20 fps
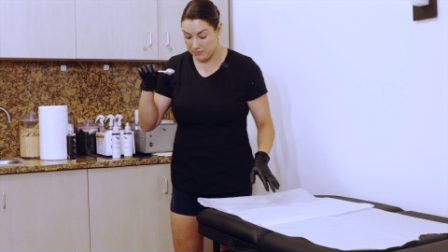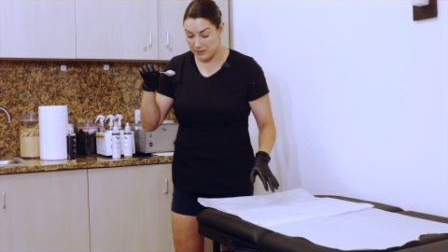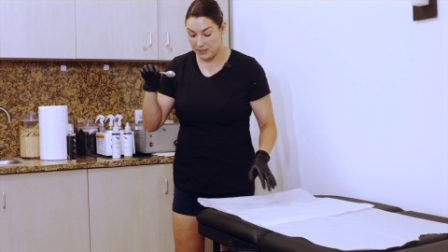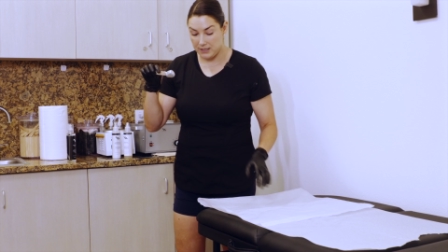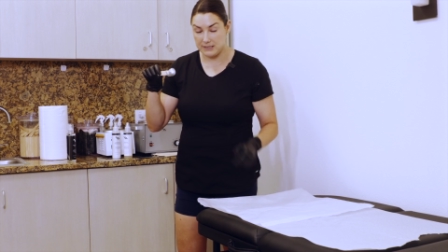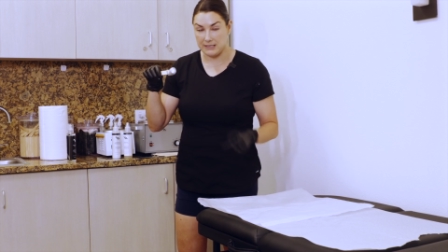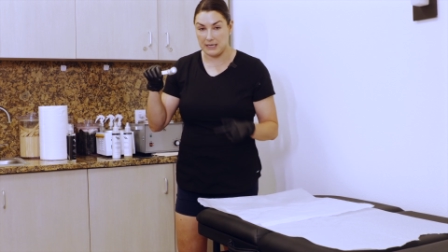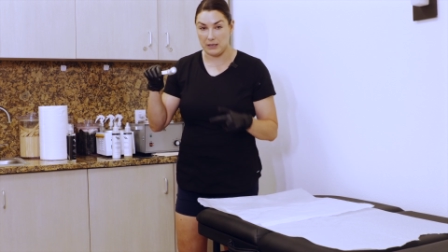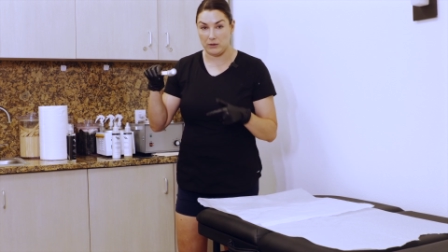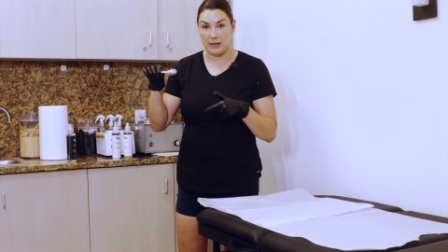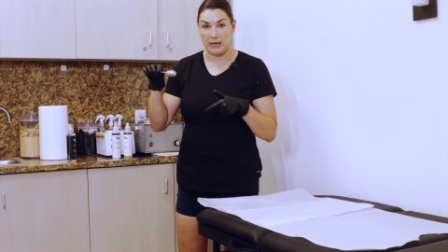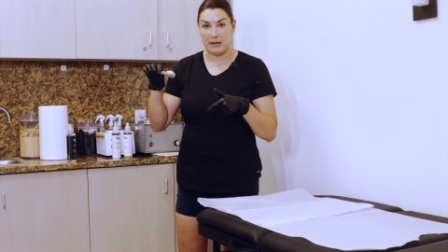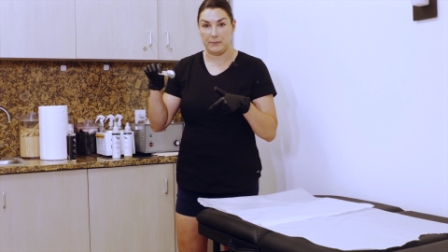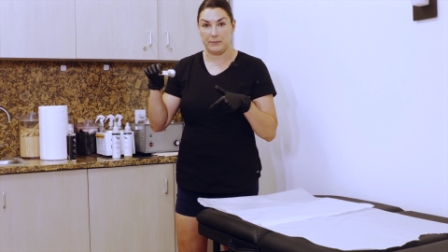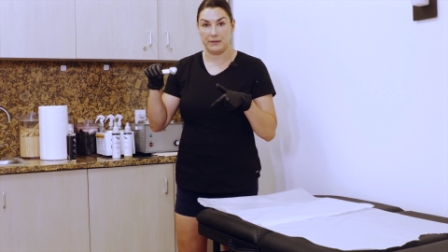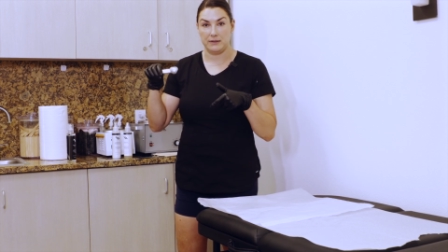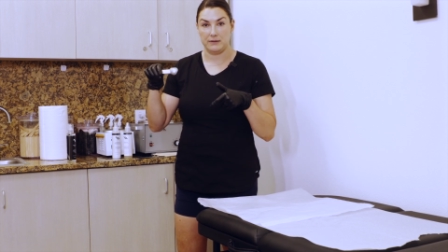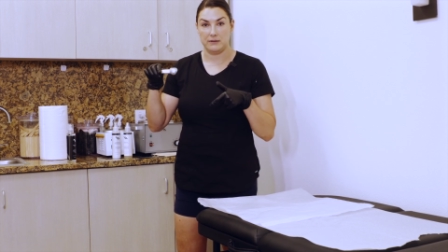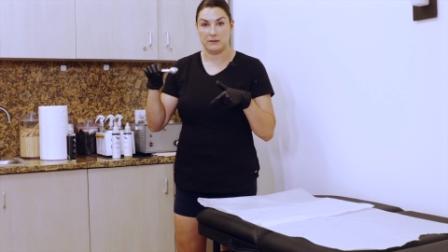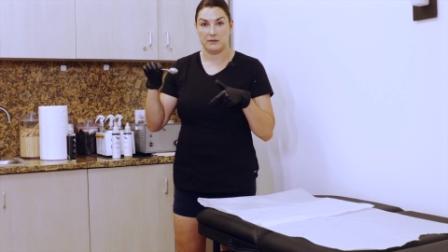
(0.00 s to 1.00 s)
because that'll
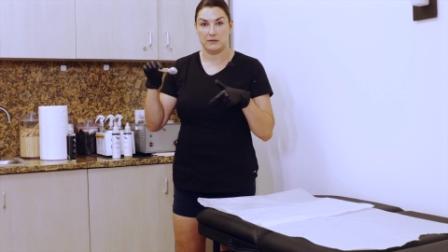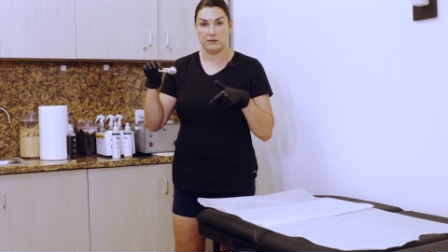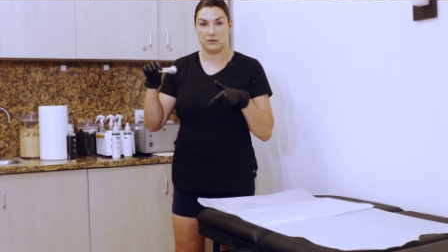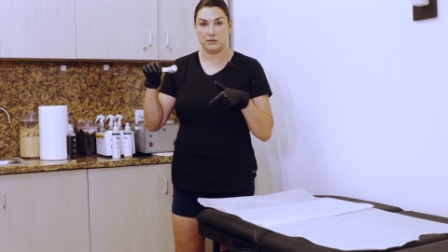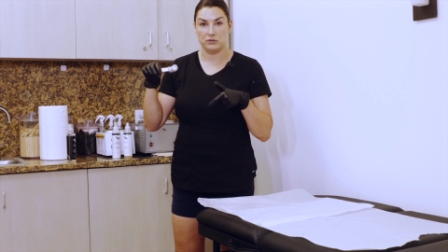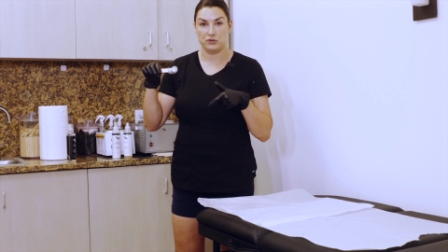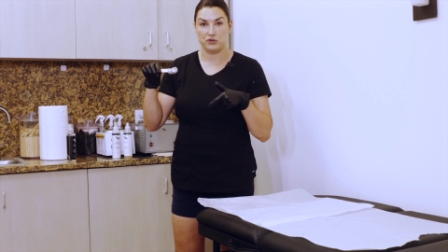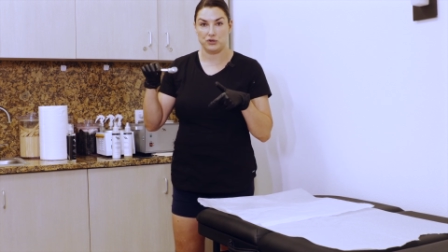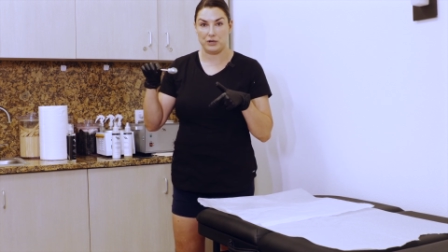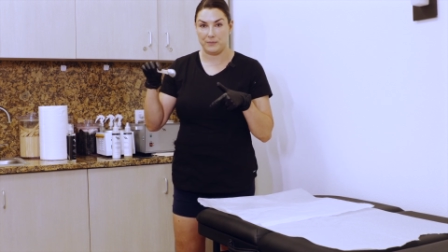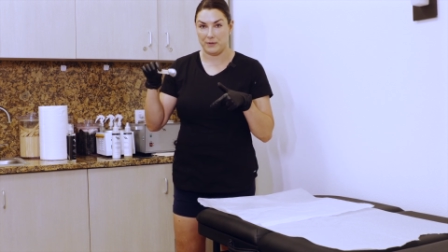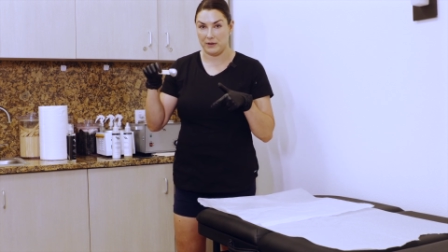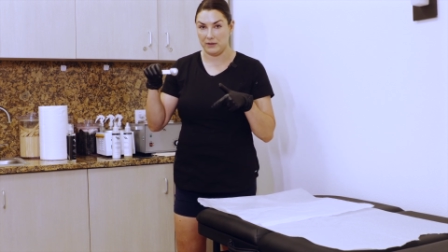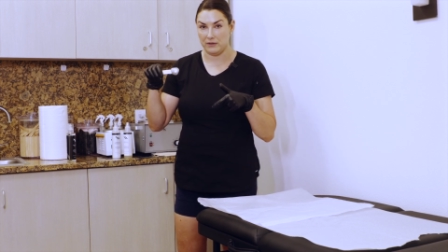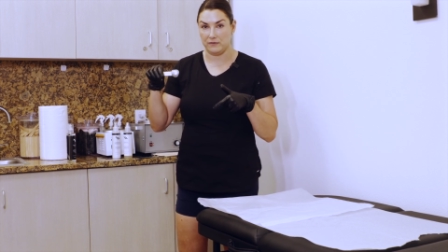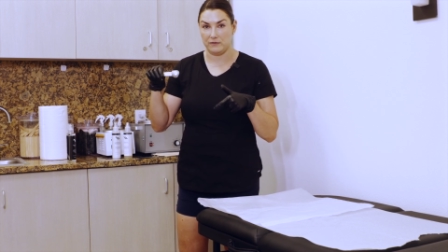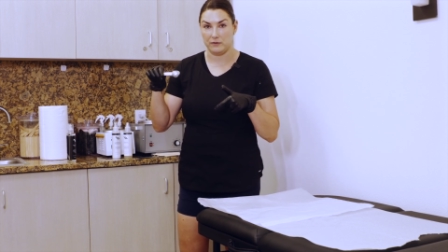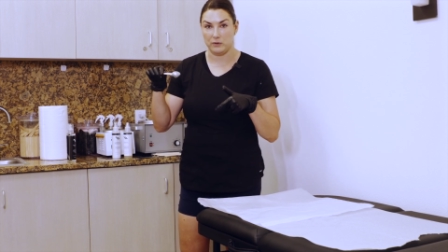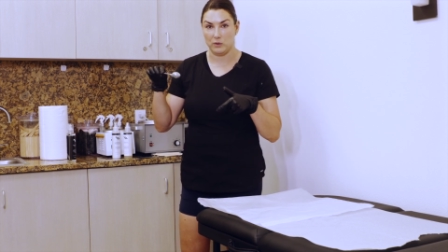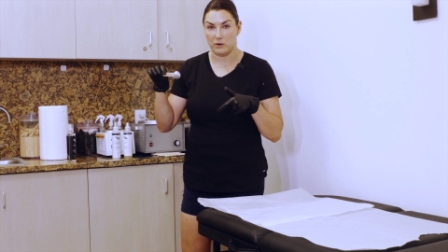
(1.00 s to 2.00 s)
happen. You'll drip on
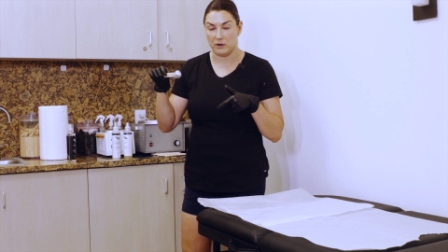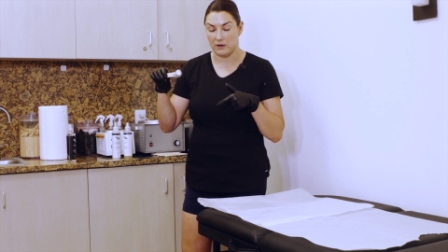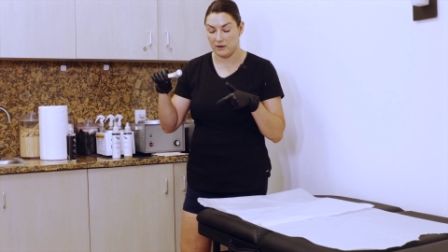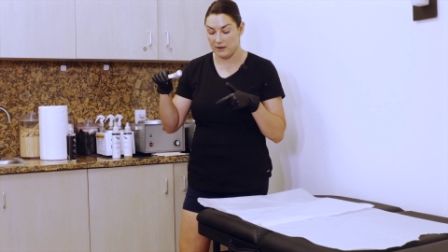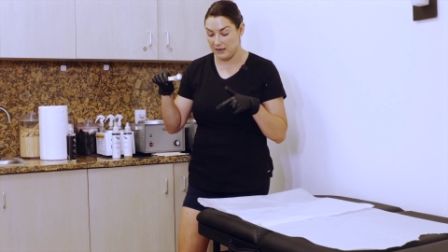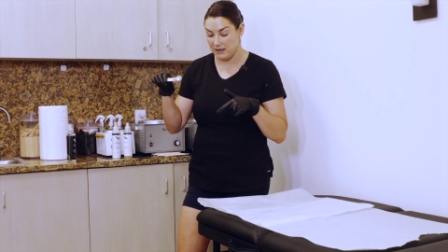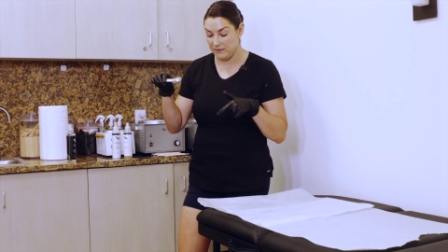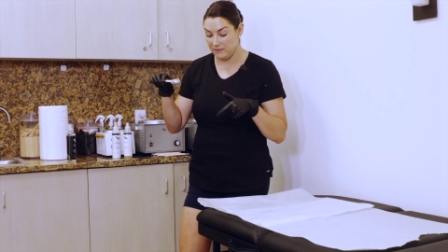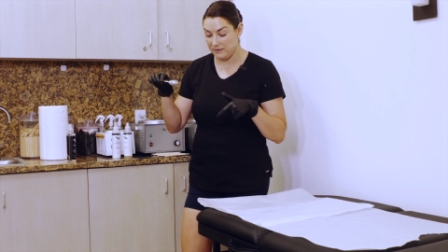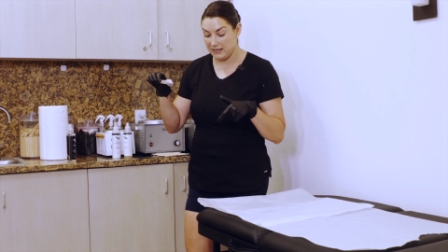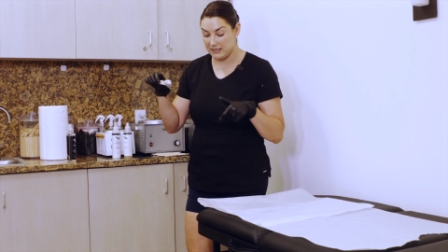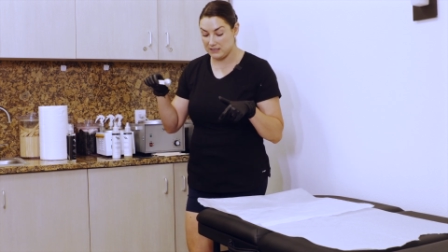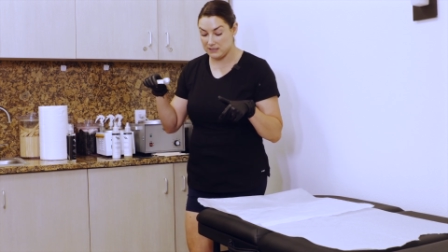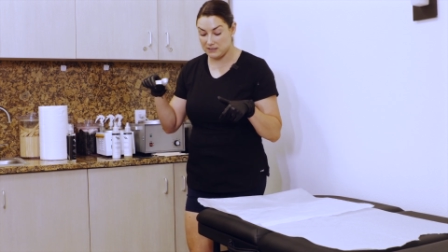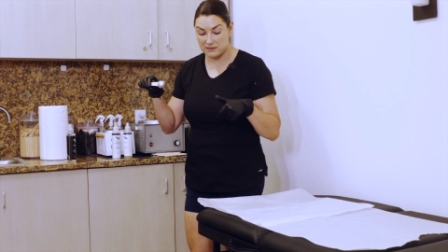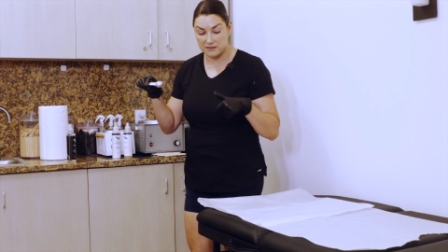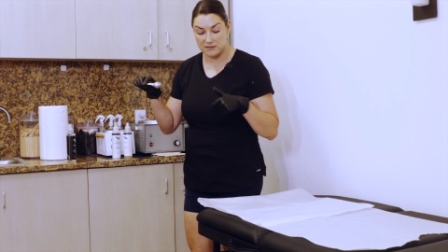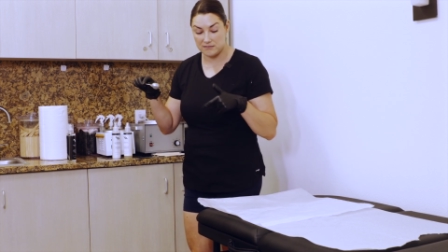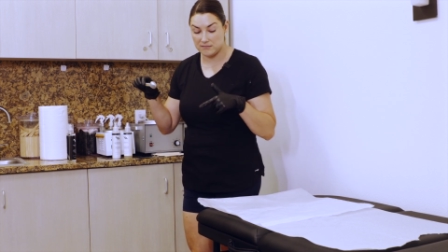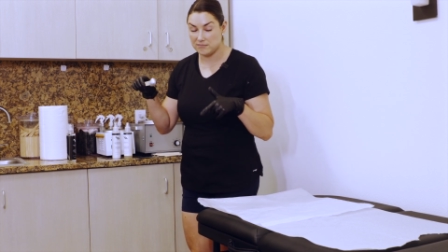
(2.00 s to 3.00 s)
the floor. And if
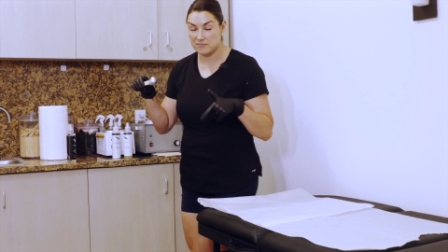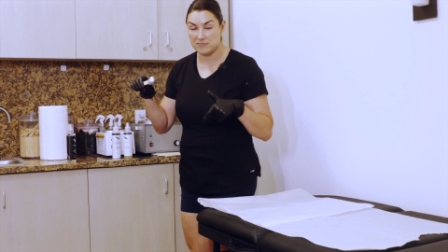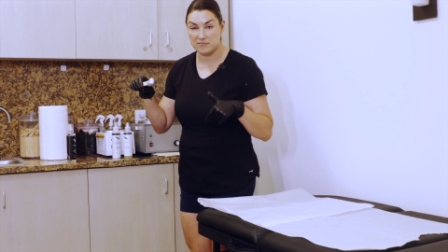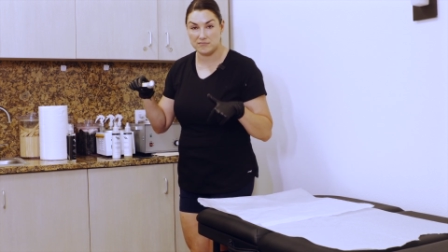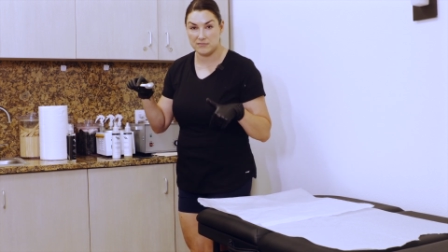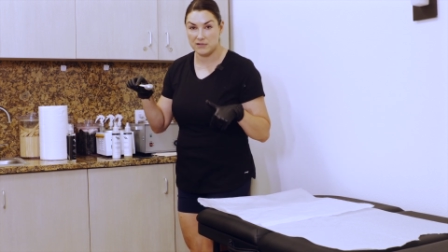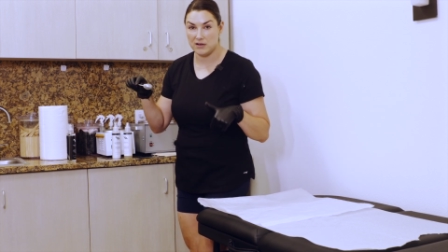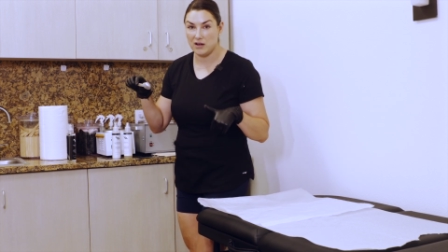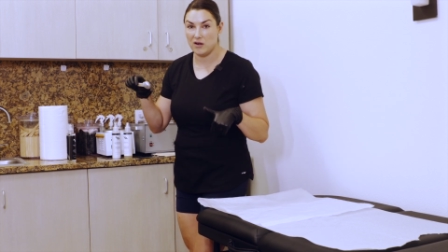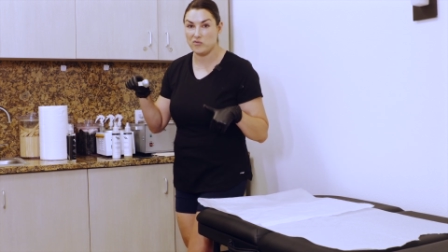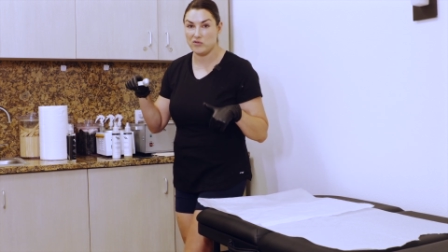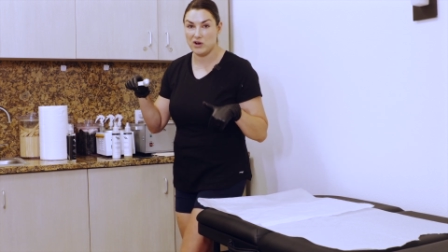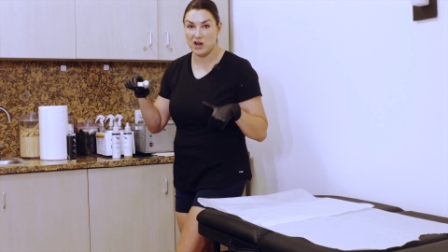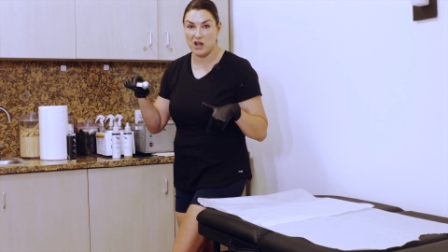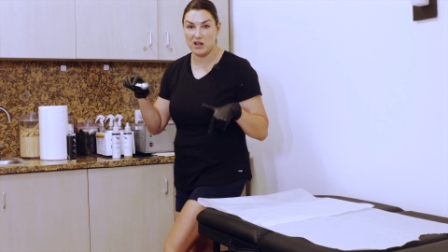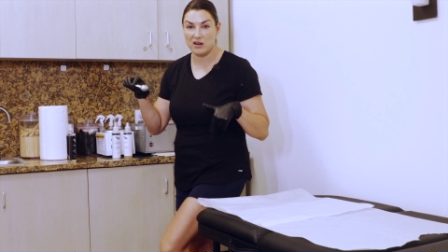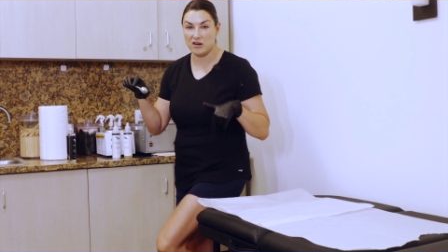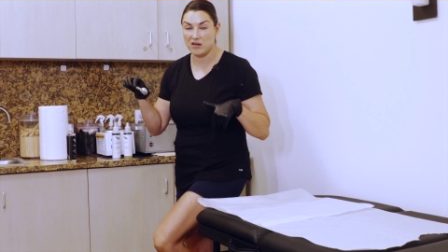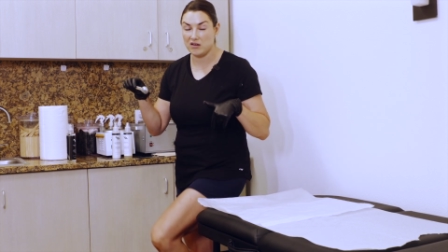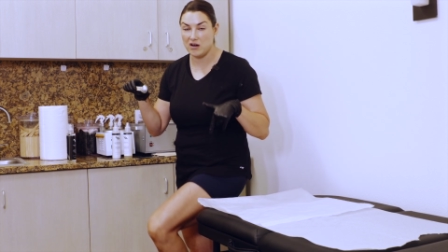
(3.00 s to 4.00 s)
that's a
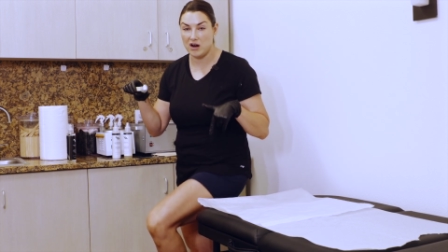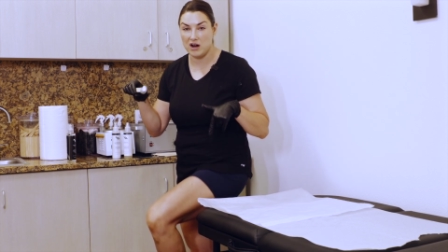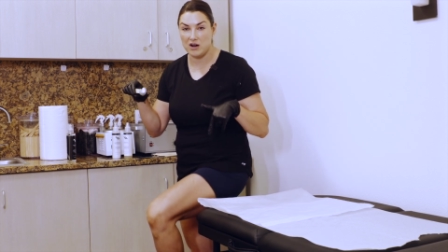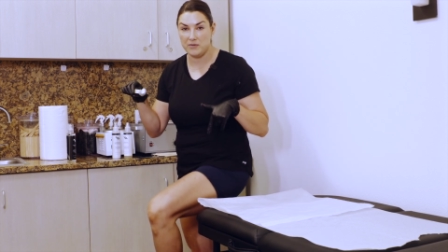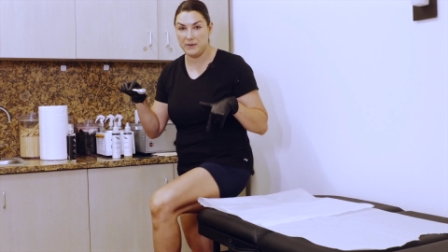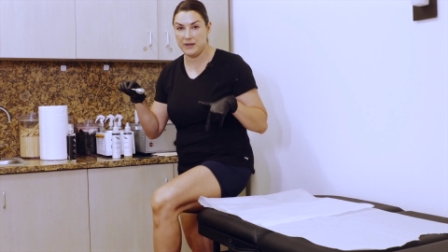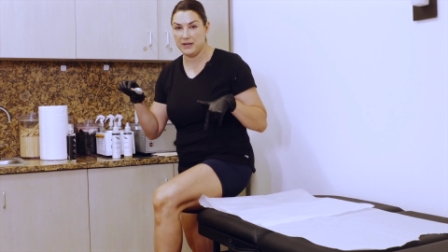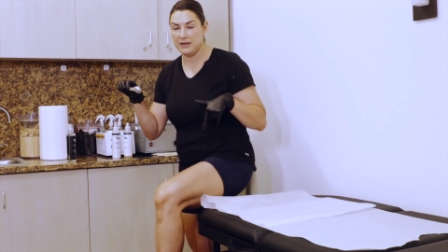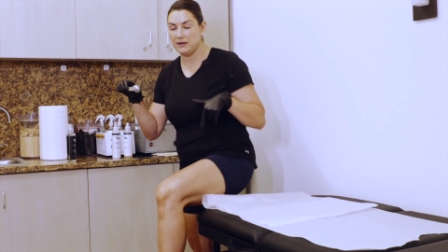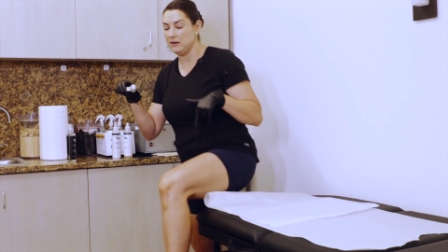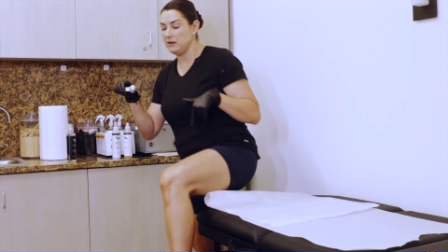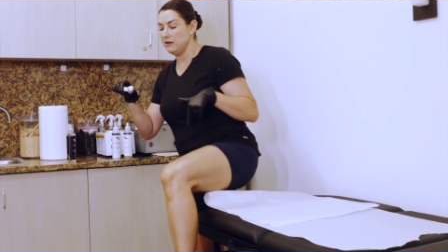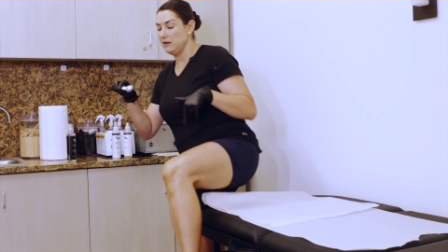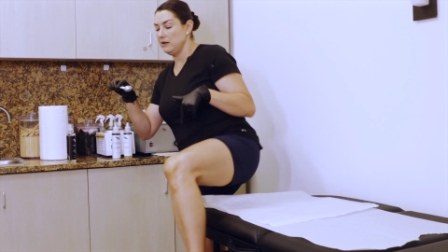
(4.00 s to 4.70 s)
rug or carpet,